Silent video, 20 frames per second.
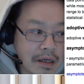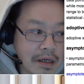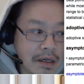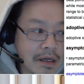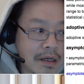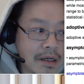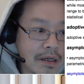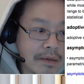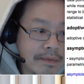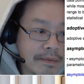
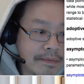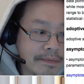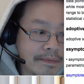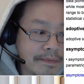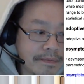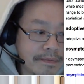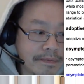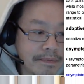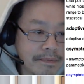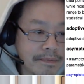
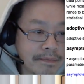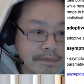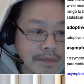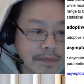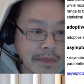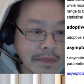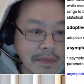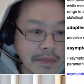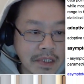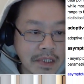
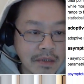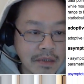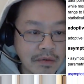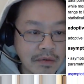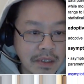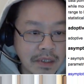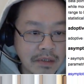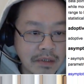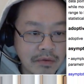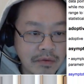Let's see
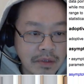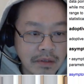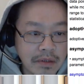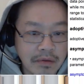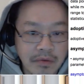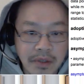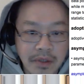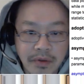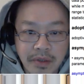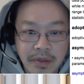where
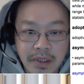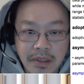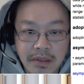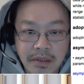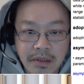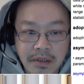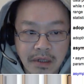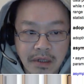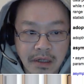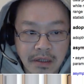we want to
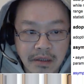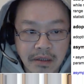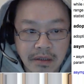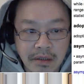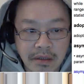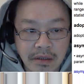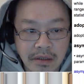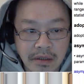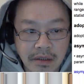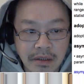start.
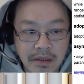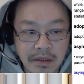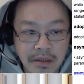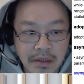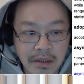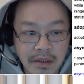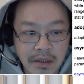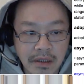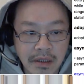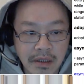
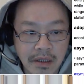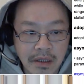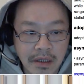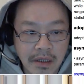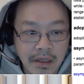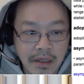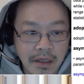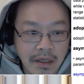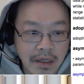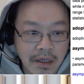
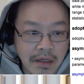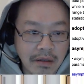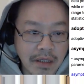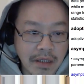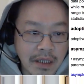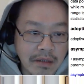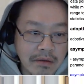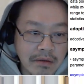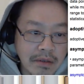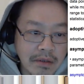
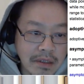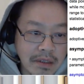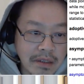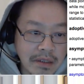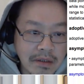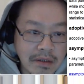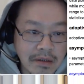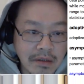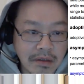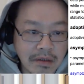Okay,
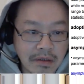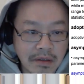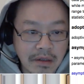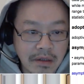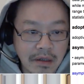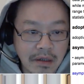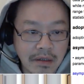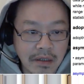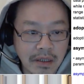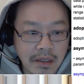let's just
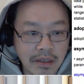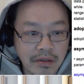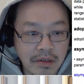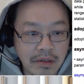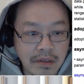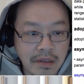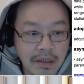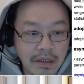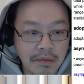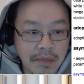start a
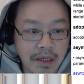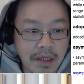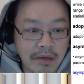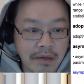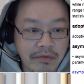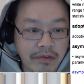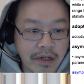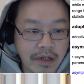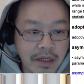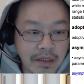HTML
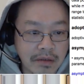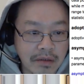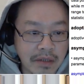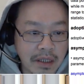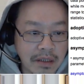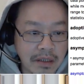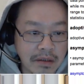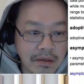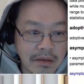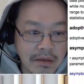file
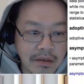then.